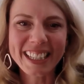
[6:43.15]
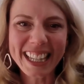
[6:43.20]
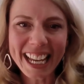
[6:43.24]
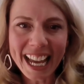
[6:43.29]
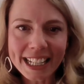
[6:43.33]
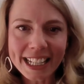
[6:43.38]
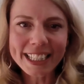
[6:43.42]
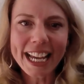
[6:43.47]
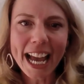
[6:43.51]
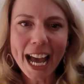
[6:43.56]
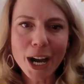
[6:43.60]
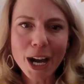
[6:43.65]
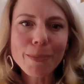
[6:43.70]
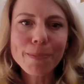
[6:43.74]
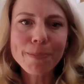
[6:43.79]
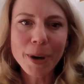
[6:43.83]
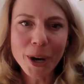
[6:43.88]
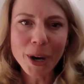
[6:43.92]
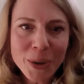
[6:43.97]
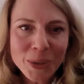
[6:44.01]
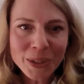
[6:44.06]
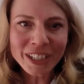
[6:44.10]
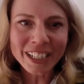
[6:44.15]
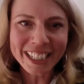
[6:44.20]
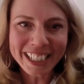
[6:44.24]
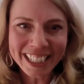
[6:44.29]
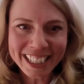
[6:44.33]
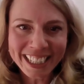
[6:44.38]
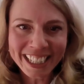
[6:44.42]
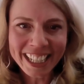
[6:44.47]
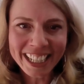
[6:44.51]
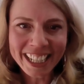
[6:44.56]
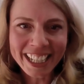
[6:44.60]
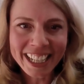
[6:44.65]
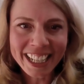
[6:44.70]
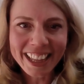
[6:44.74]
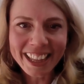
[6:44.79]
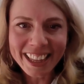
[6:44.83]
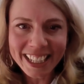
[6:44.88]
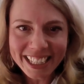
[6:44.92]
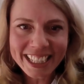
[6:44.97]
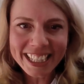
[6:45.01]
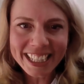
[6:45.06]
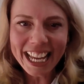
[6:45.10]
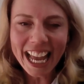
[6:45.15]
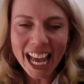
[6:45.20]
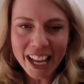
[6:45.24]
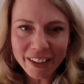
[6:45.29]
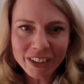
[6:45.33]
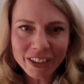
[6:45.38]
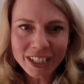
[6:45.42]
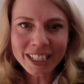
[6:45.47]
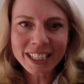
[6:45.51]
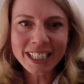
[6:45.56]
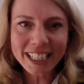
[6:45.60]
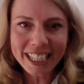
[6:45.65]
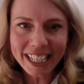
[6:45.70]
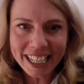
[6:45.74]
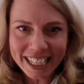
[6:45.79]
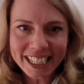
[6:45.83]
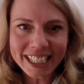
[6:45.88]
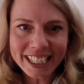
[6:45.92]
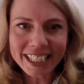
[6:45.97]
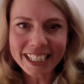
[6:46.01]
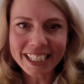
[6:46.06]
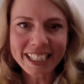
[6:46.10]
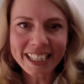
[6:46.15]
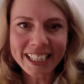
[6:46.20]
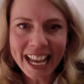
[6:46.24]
That's how potent this evidence is.